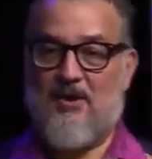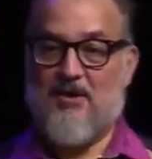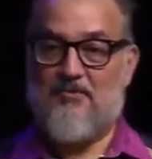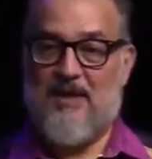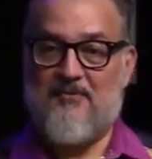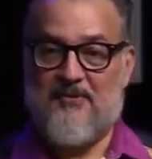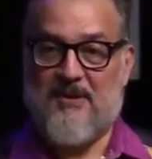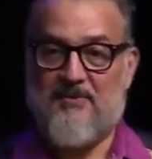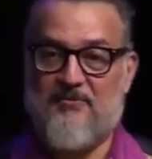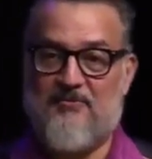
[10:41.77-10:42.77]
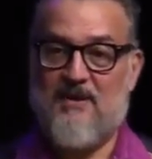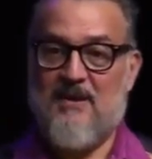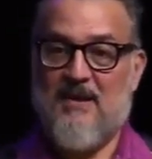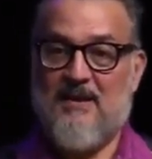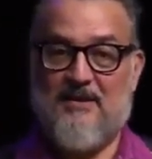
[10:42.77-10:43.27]
Are you ready for this?
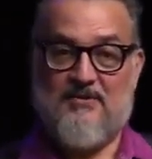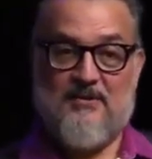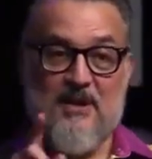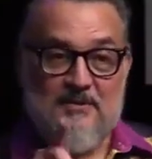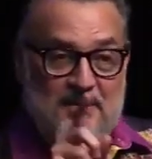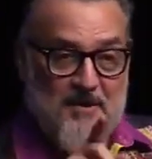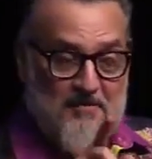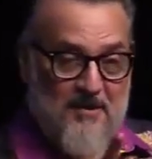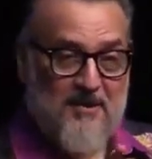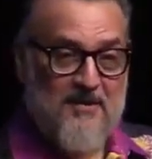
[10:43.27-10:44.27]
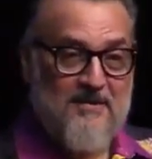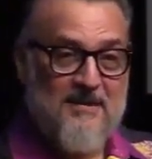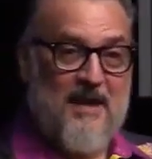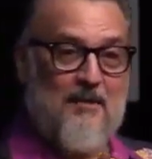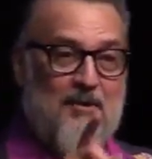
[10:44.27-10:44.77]
There's another number
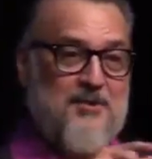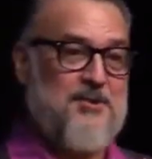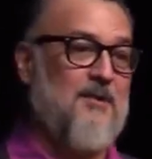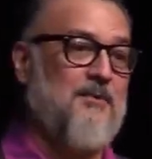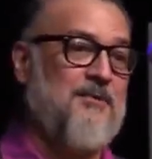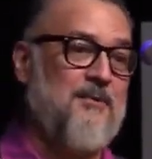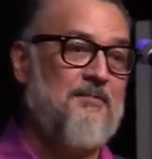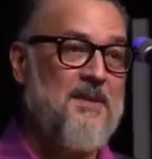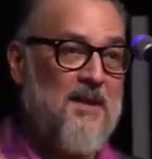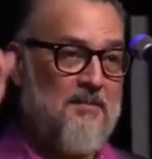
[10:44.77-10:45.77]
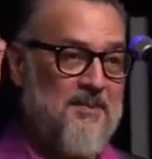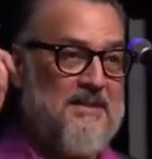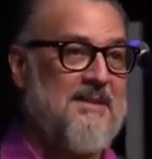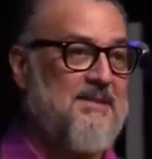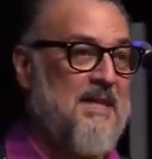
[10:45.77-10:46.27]
that I want to share with you.
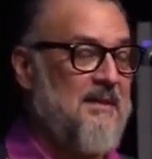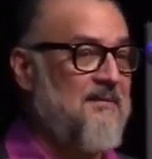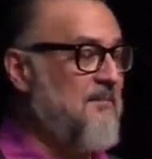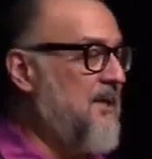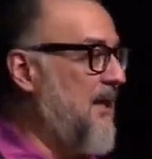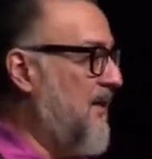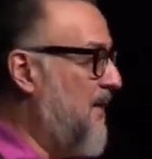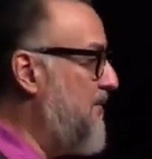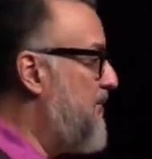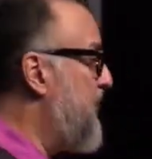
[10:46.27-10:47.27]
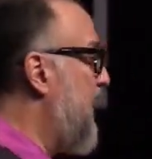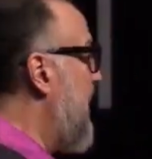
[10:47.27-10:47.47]
Put that second thumbnail up.